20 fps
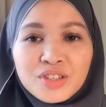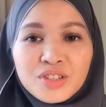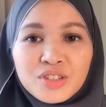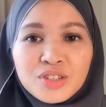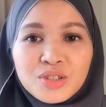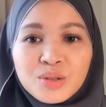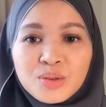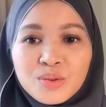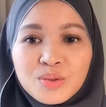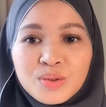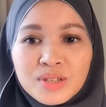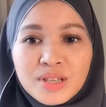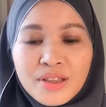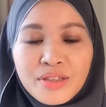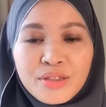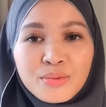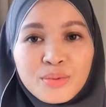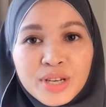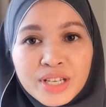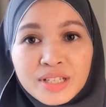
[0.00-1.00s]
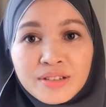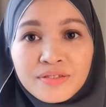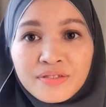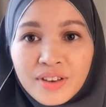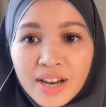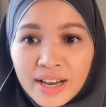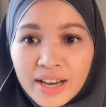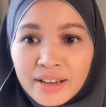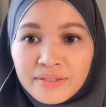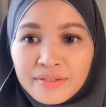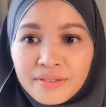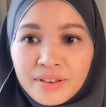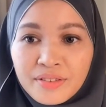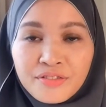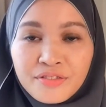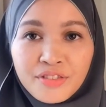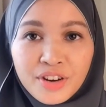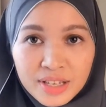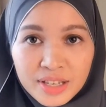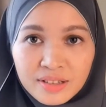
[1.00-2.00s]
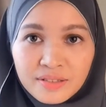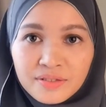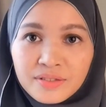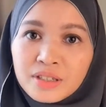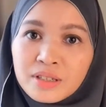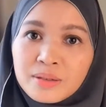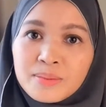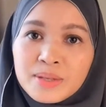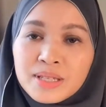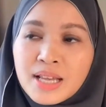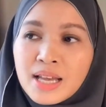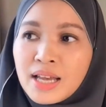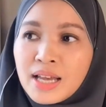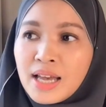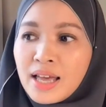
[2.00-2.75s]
choose 3 to 5 phrasal verbs